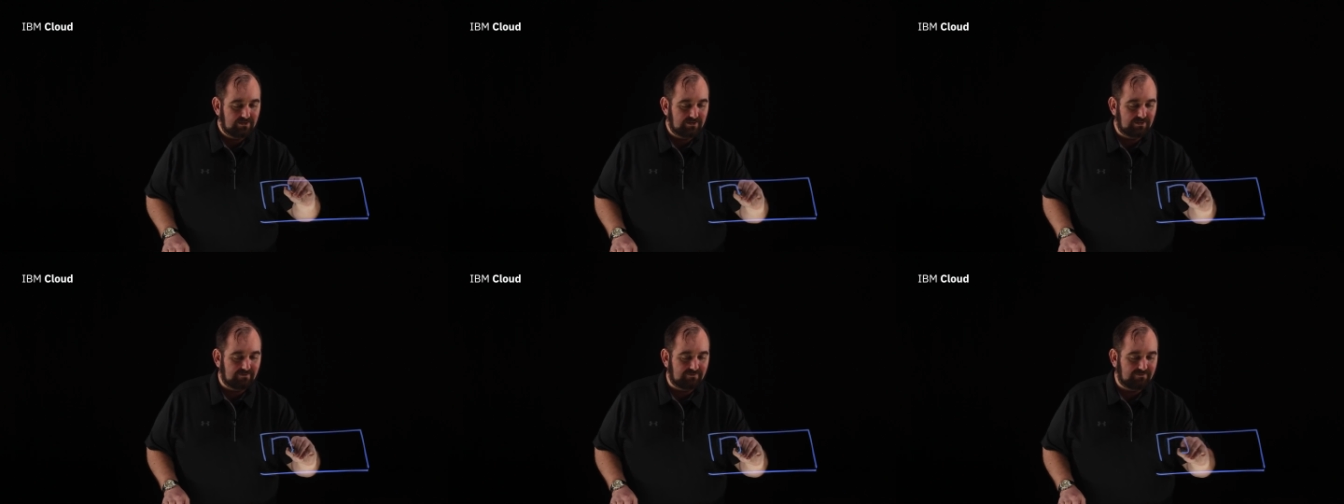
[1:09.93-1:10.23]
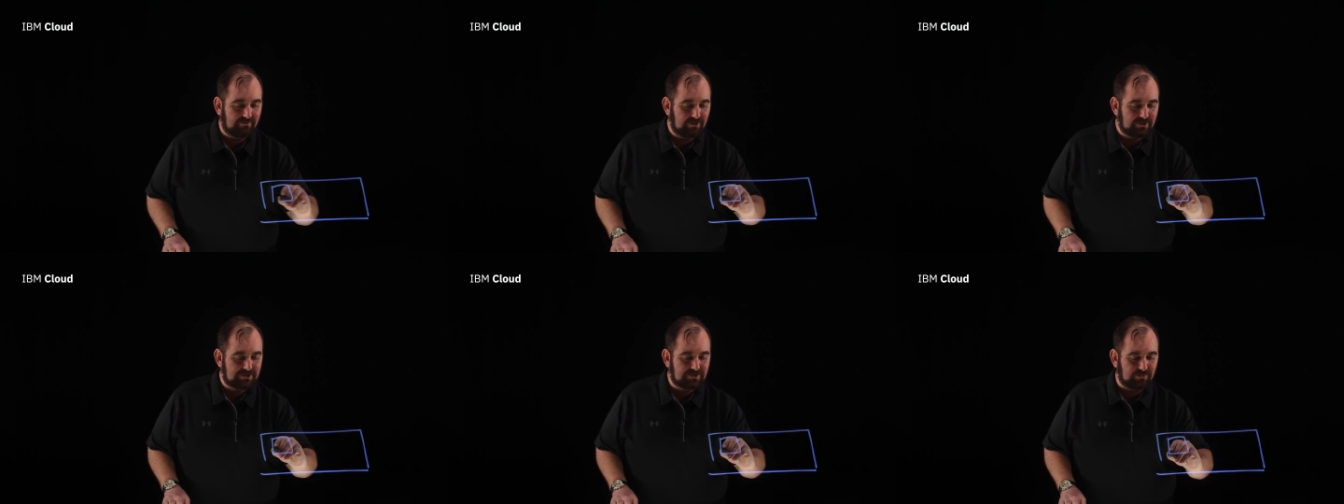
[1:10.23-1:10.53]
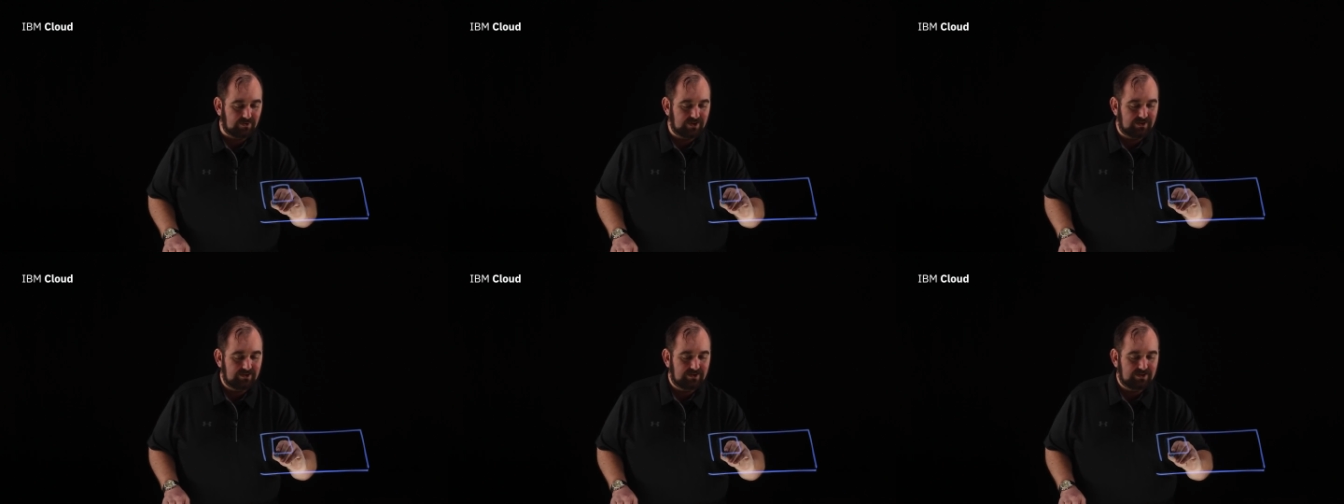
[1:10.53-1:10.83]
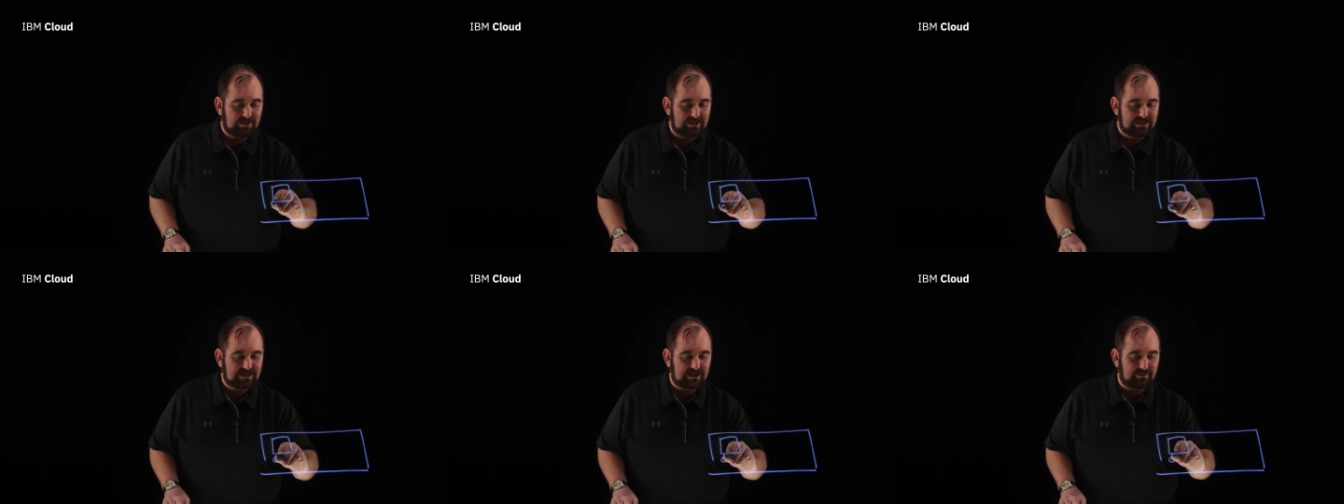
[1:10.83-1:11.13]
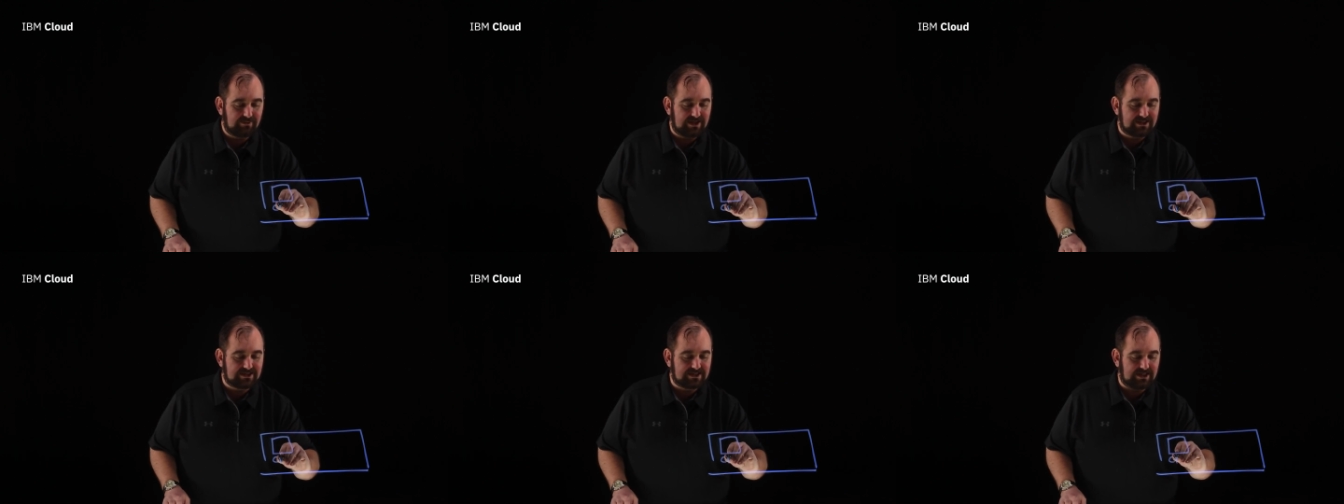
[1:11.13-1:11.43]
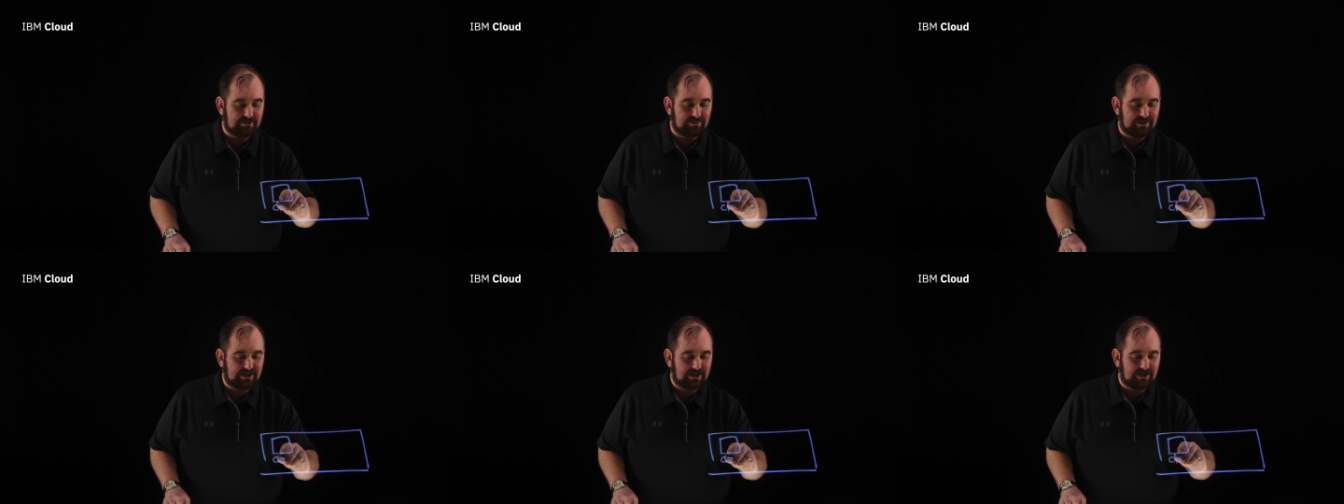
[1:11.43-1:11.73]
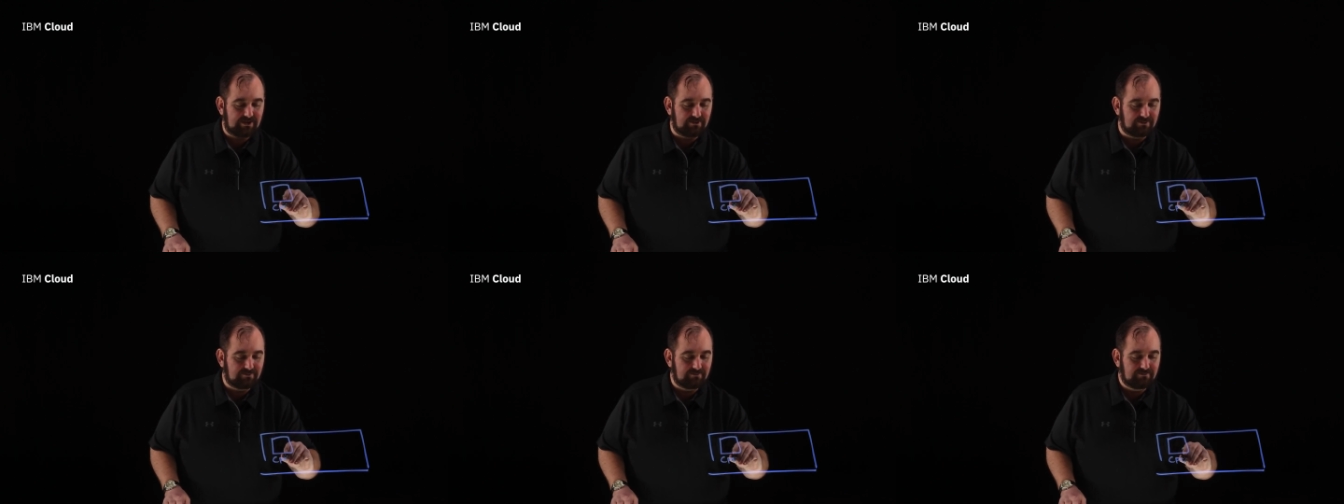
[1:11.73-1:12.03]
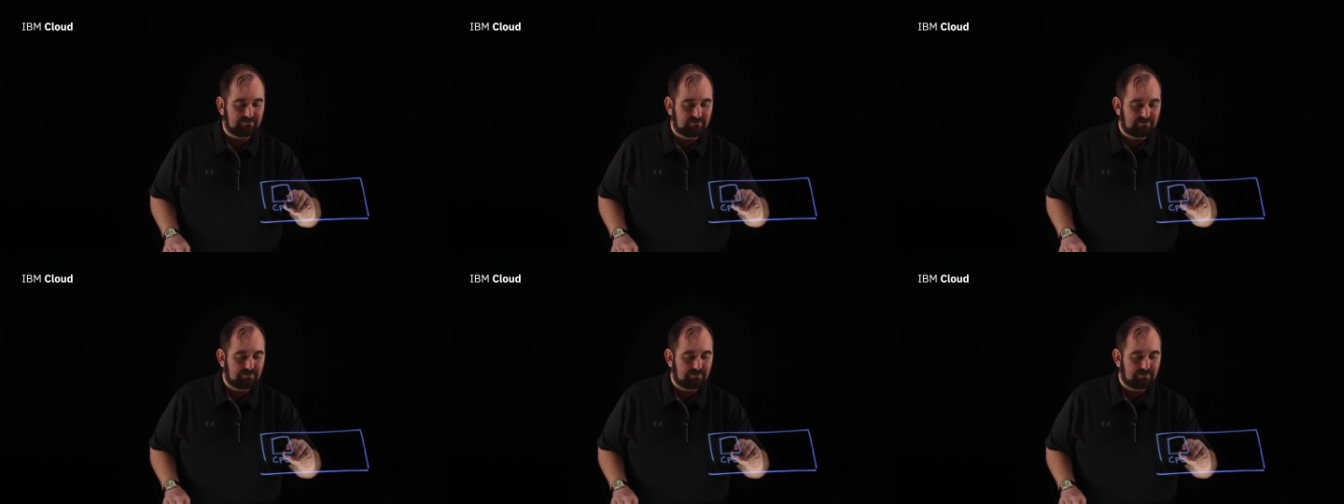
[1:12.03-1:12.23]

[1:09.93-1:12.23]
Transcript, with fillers: The first one is going to be a CPU